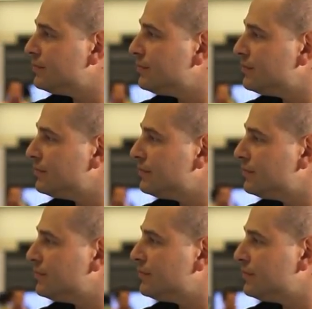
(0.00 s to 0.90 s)

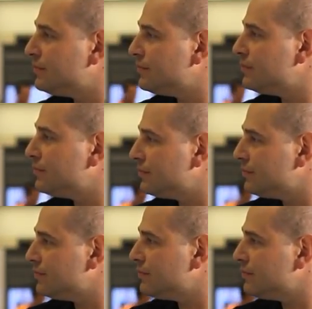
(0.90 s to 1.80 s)

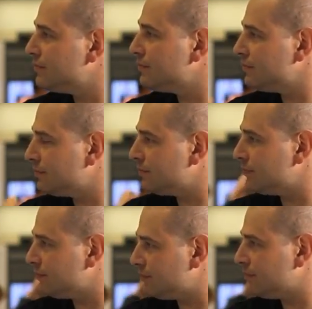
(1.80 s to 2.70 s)

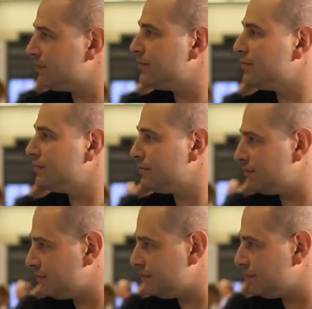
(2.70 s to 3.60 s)

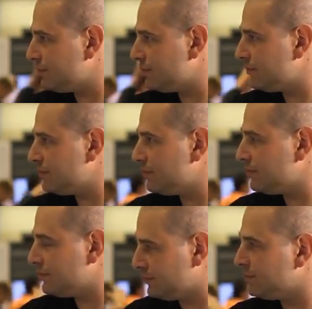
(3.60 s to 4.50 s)

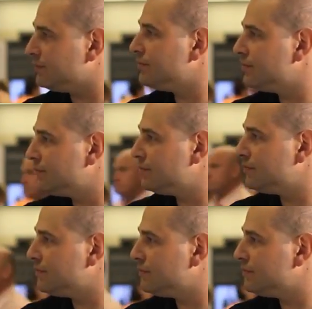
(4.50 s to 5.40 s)

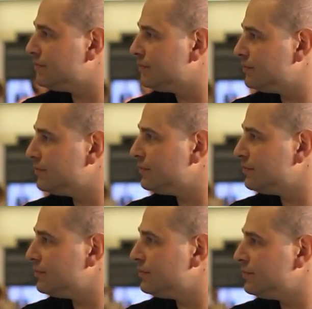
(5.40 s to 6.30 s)

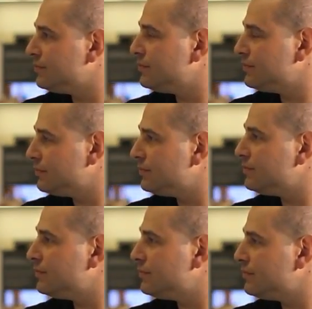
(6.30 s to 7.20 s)

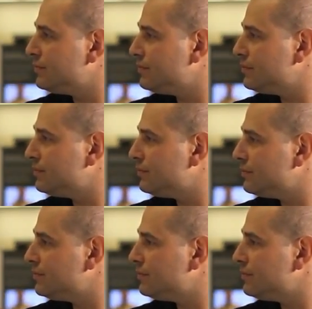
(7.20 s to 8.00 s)
No words are spoken by the person on screen.